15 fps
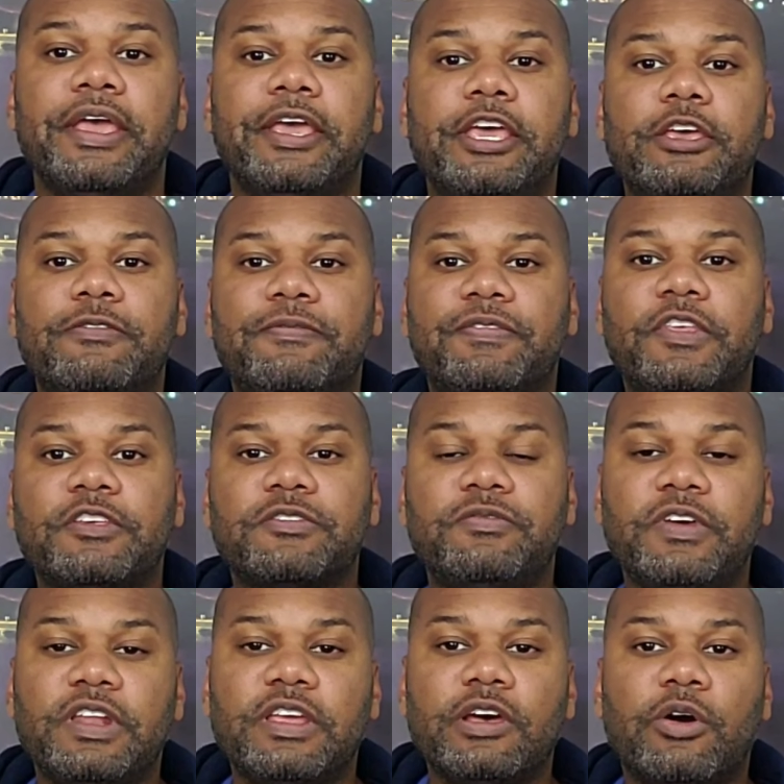if this
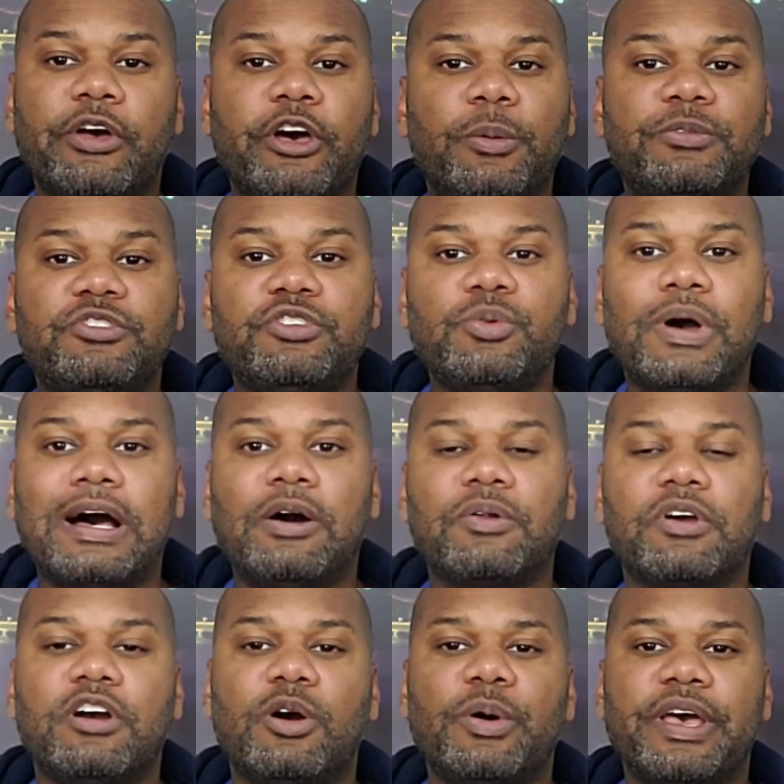video helped you
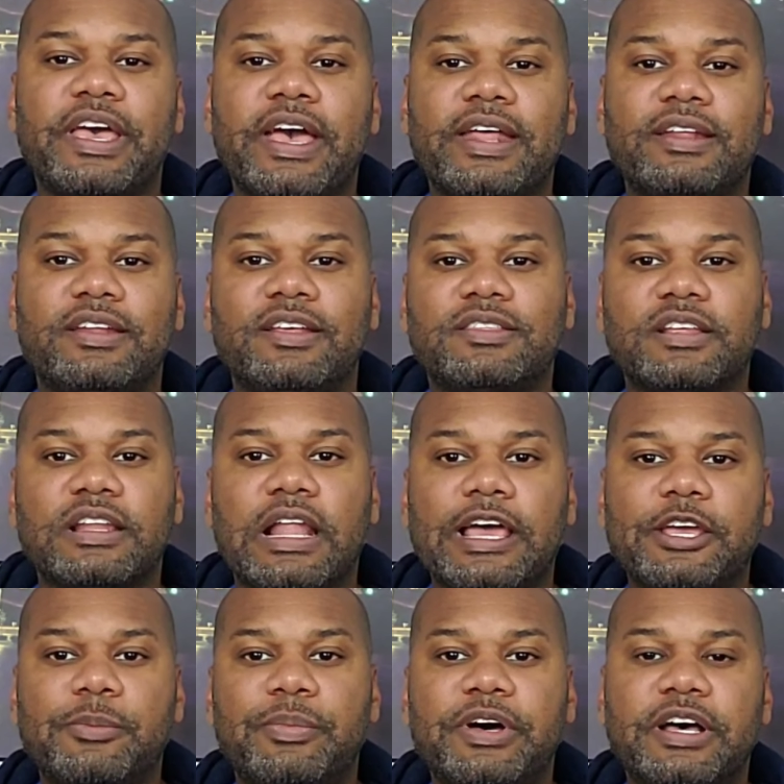out, go ahead and hit the
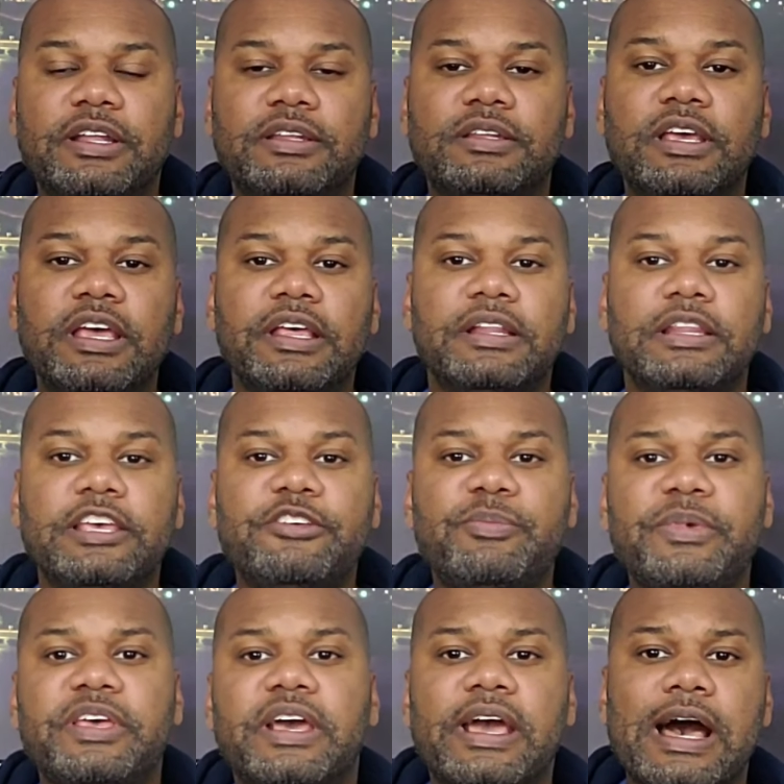like button. Leave
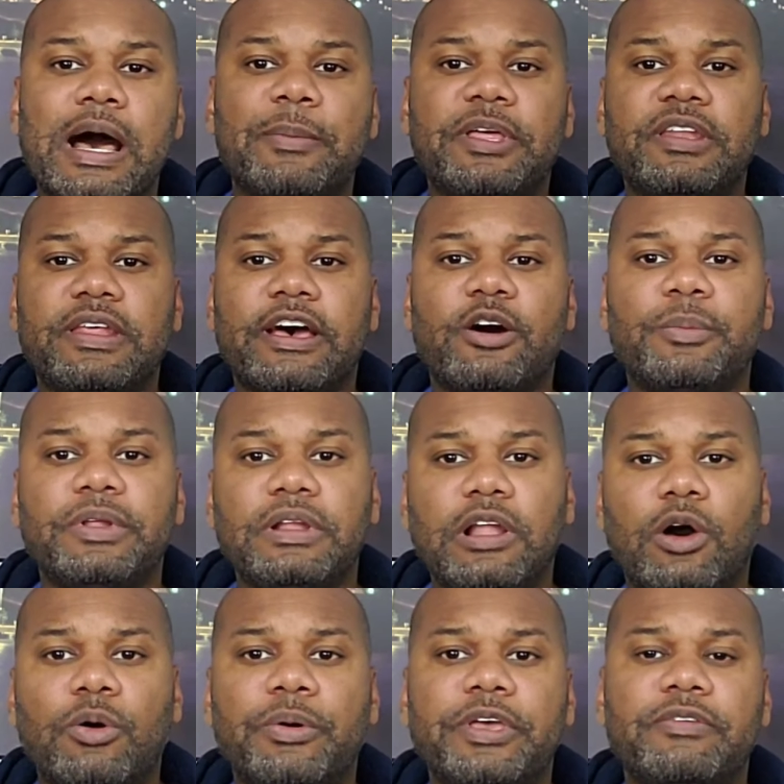me a comment down
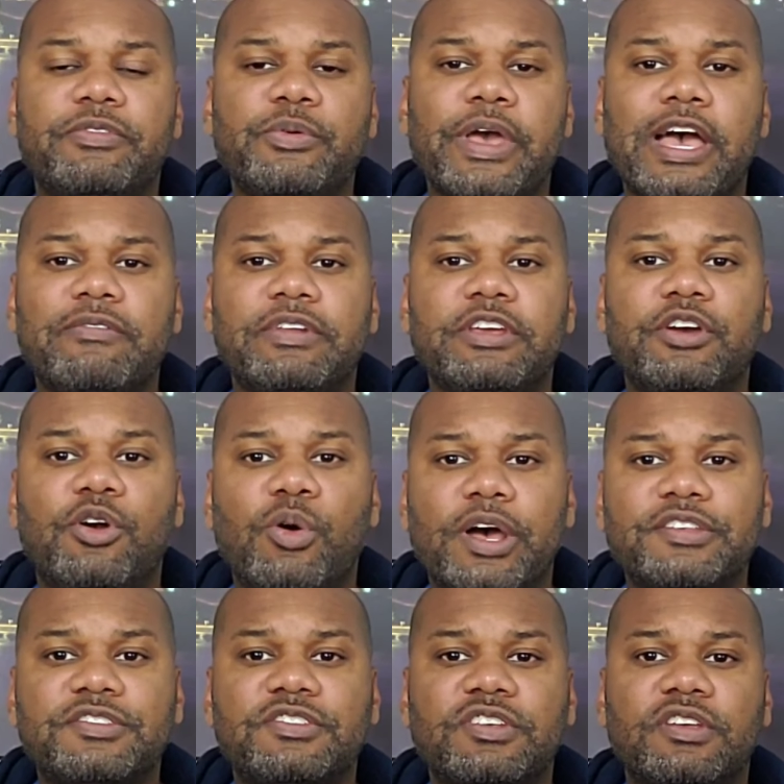below if you have any
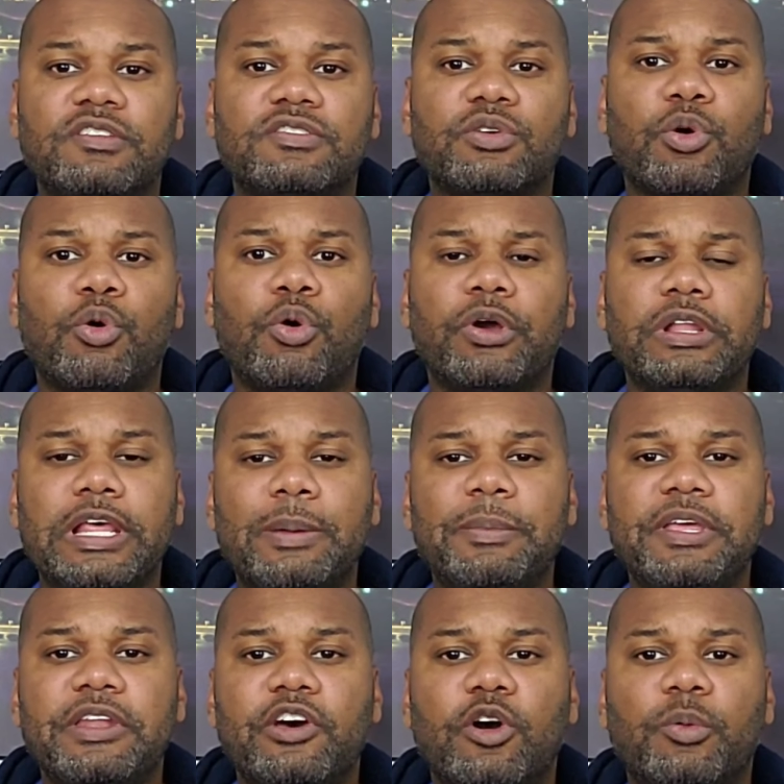questions, or let
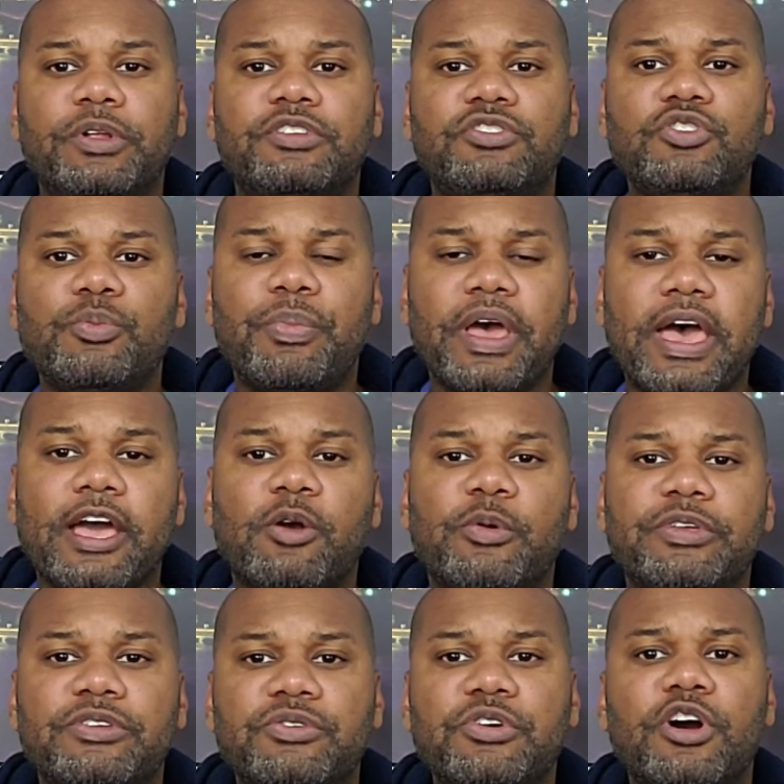me know what you pack
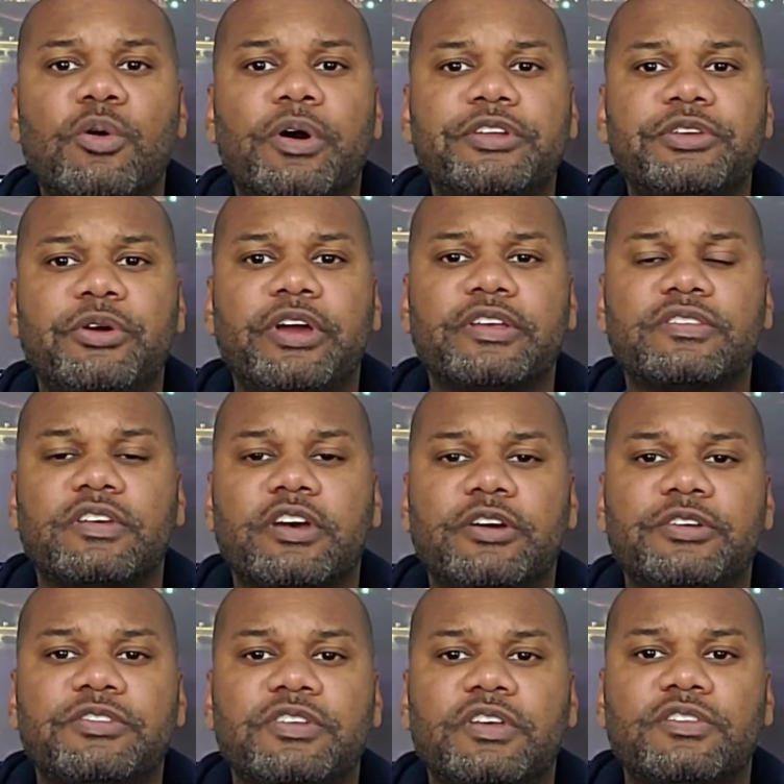when you go on your
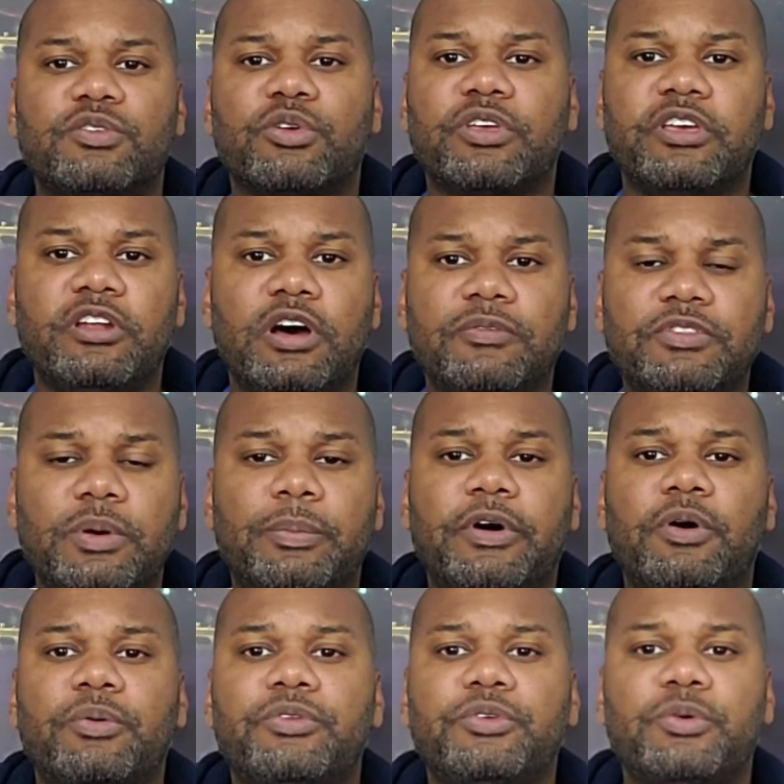excursions or get off the
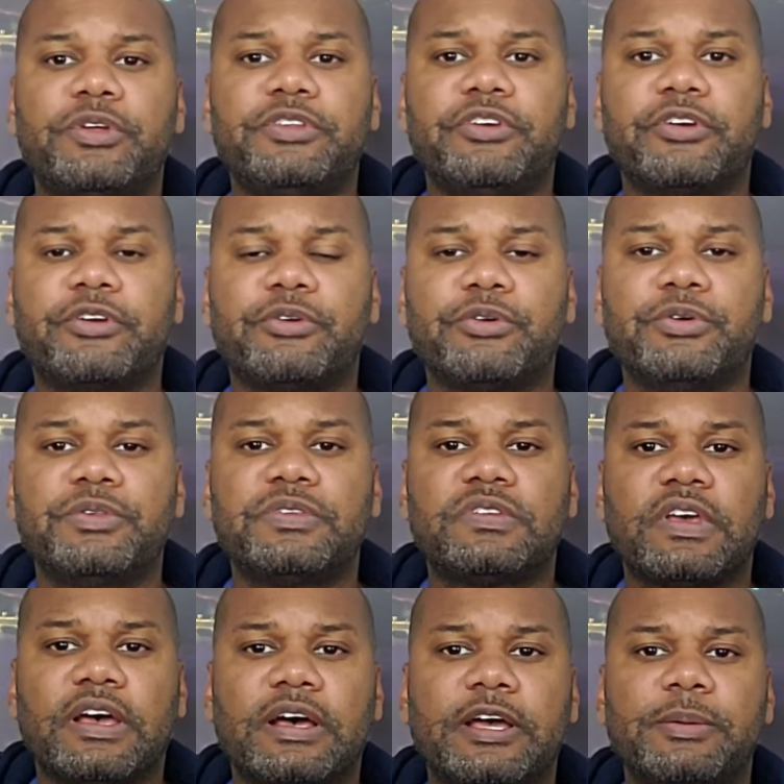boat during your cruise
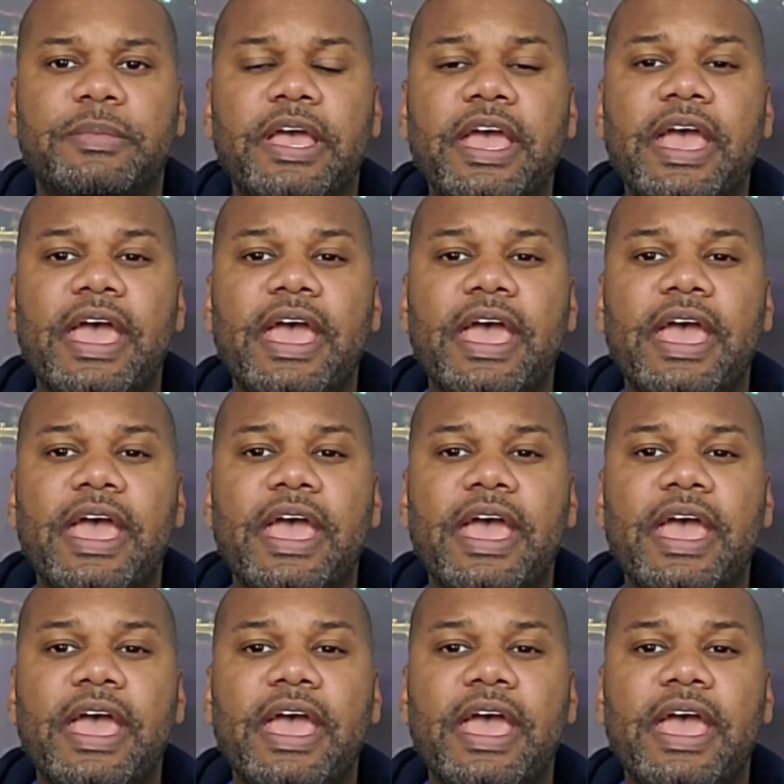time.